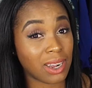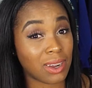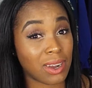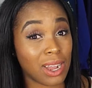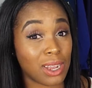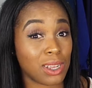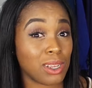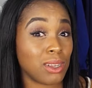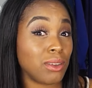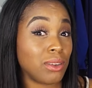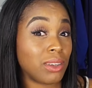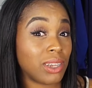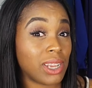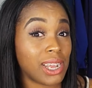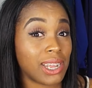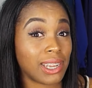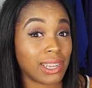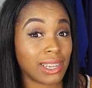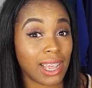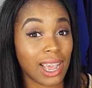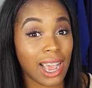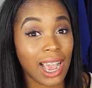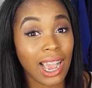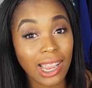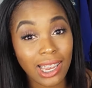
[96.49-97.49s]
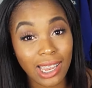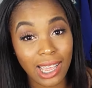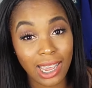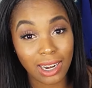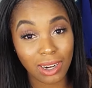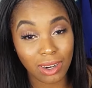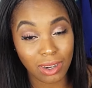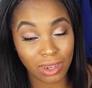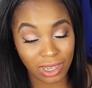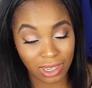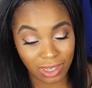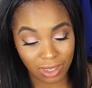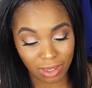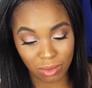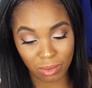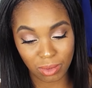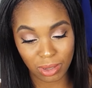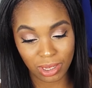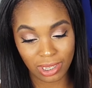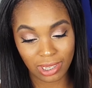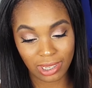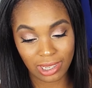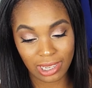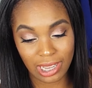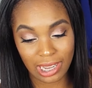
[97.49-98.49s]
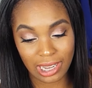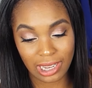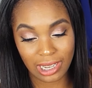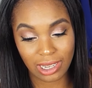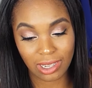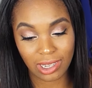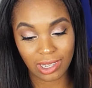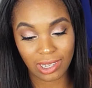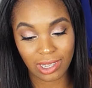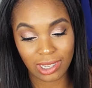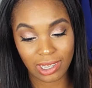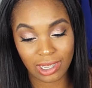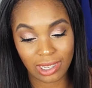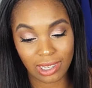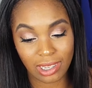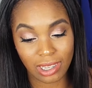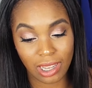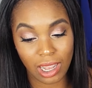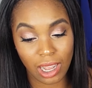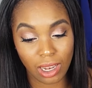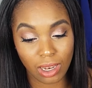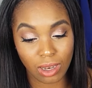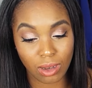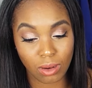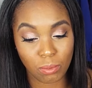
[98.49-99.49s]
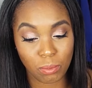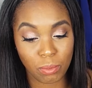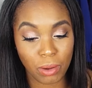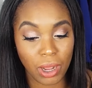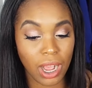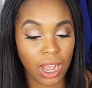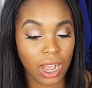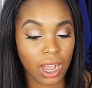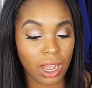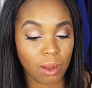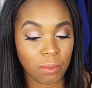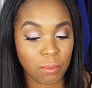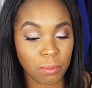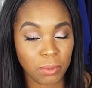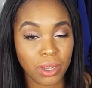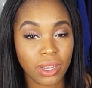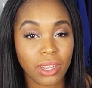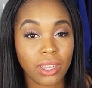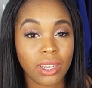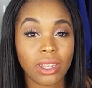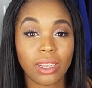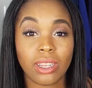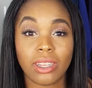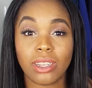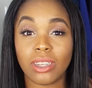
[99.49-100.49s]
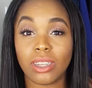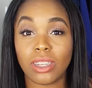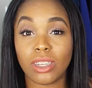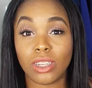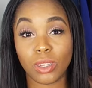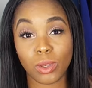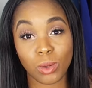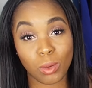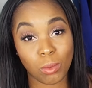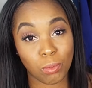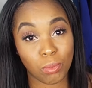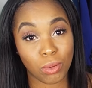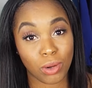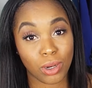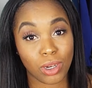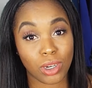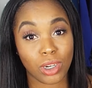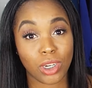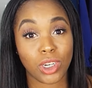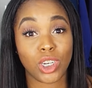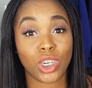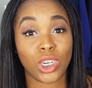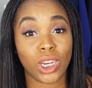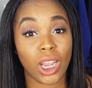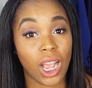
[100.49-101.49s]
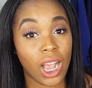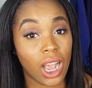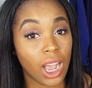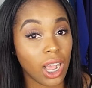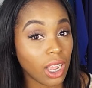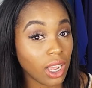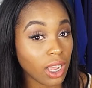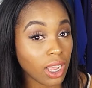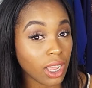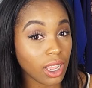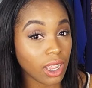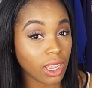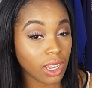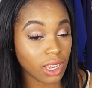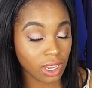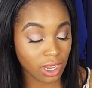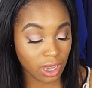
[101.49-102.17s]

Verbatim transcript: I use it as a highlighter. It doesn't really say. It just says ColourPop Super Shock.